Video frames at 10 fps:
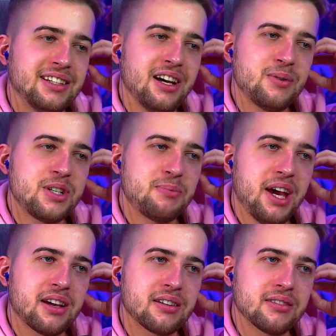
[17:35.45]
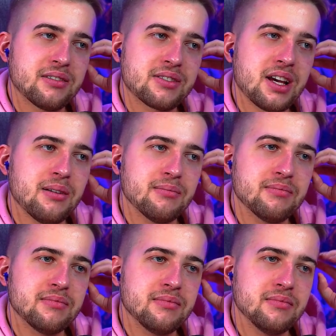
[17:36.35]
Oh, she's back. What's up?
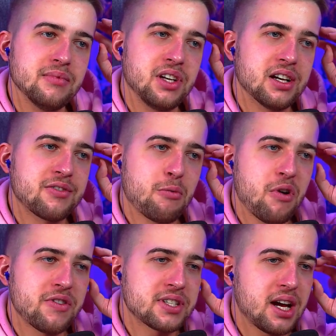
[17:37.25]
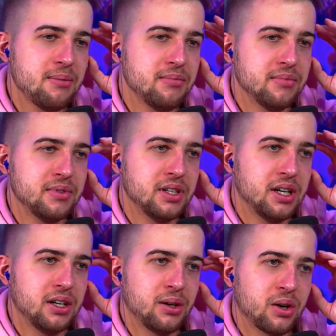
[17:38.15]
You got a different move this time?
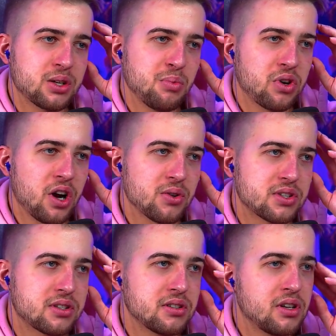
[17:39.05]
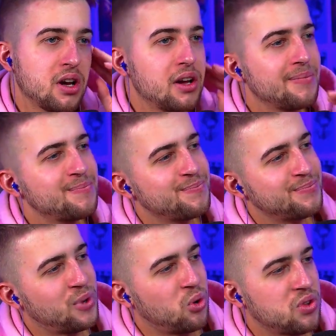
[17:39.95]
Or there's more ghosts?
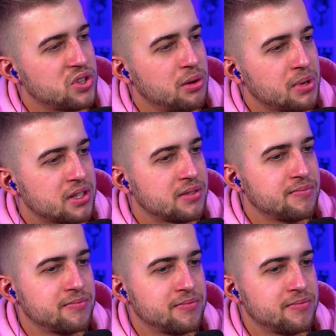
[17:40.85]
Or the zombies?